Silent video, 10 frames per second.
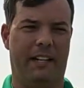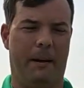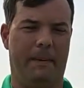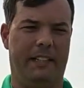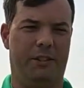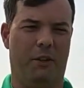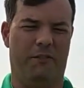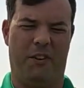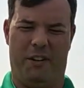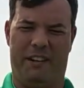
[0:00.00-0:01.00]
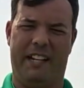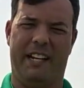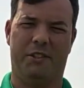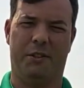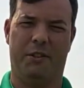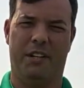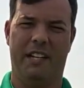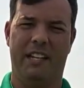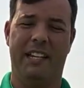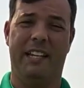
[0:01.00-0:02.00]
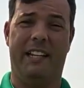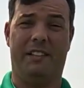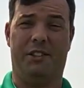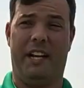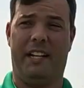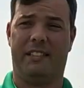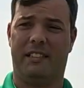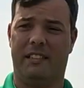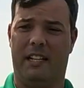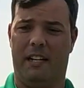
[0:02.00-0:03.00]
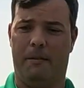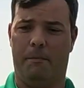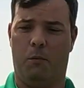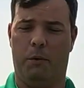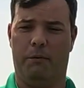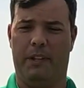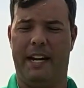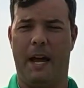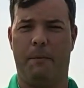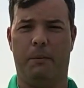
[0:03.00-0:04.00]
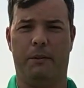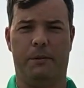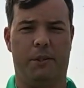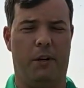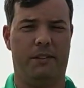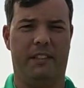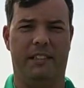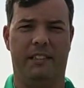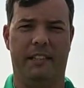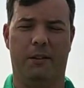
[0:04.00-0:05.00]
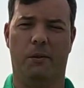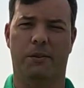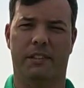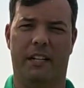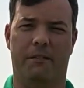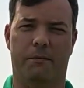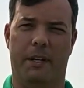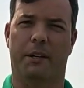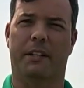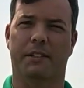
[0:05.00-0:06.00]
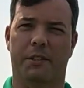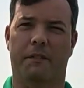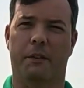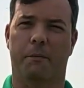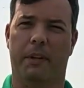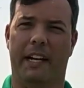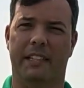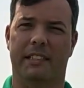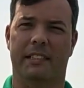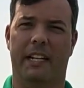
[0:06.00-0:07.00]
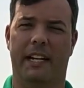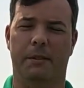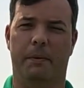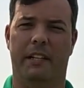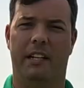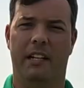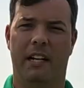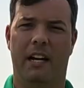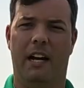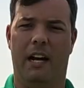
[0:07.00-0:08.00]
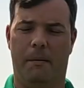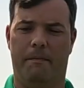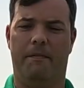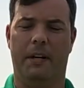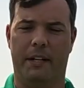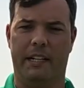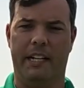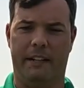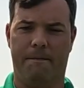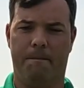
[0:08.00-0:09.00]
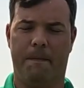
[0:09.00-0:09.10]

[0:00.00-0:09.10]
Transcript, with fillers: And I mean, so far the answer is yes. Um, we're really happy with the results, and seeing those kind of rare conservative plants has been um, very neat.